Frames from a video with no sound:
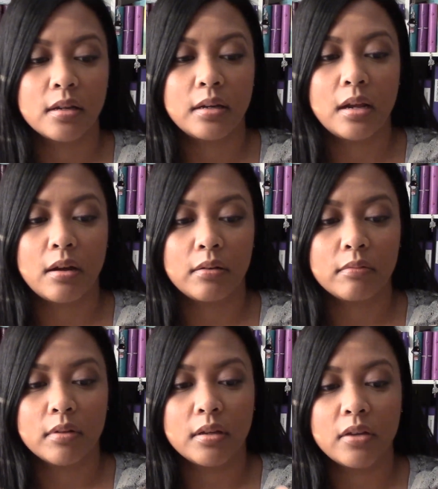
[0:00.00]
Now,
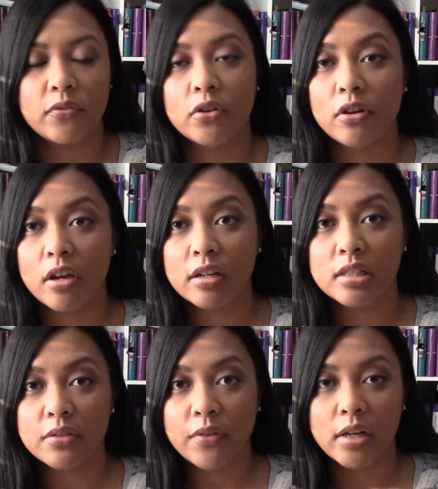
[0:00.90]
if you're not
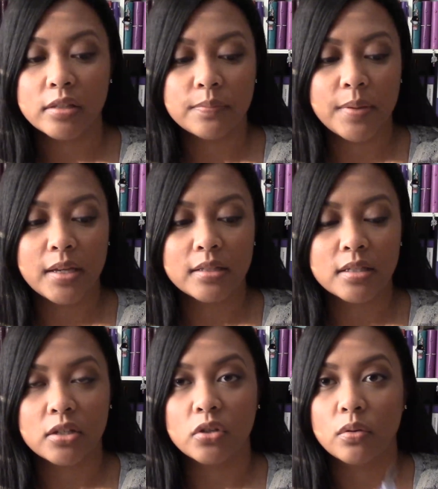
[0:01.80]
into fountain pens
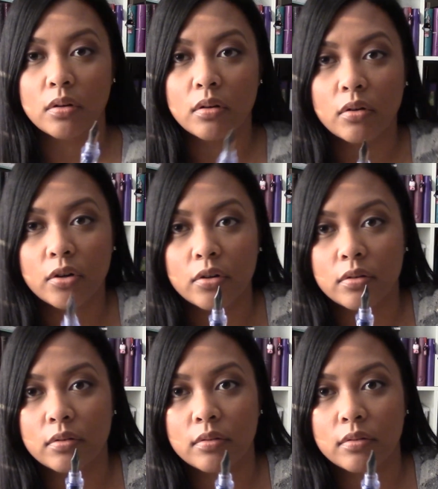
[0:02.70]
and you are